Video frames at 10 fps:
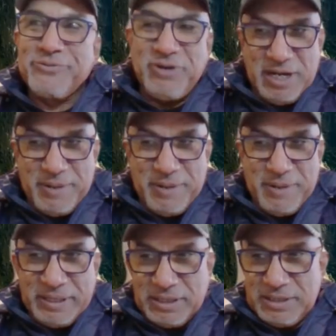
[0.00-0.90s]
funny
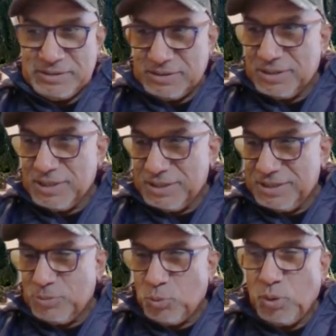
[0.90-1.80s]
because
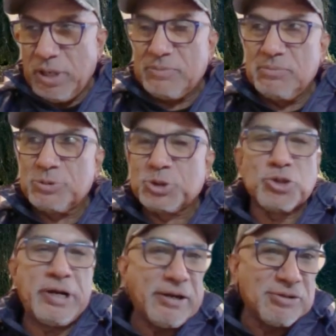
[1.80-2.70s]
the, what
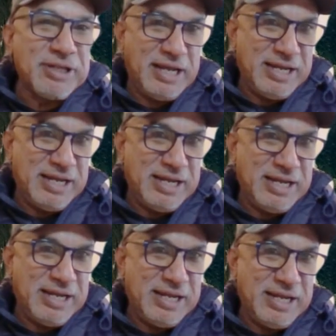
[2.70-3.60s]
triggered the
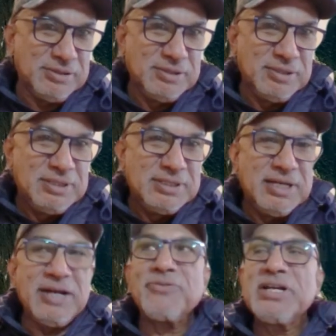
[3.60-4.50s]
anger
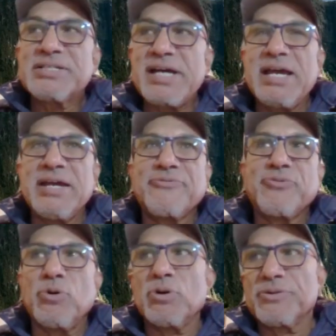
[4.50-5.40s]
every day
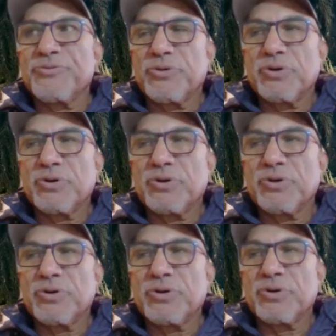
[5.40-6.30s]
for the first
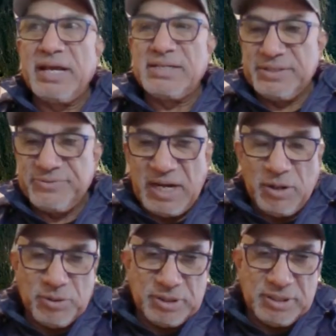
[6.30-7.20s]
40 days of
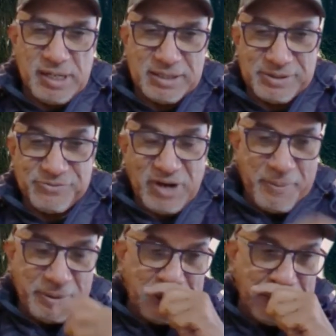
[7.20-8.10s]
our uh,
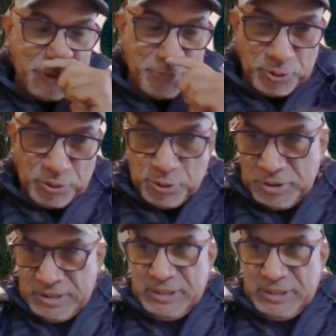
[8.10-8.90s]
confinement here in Peru,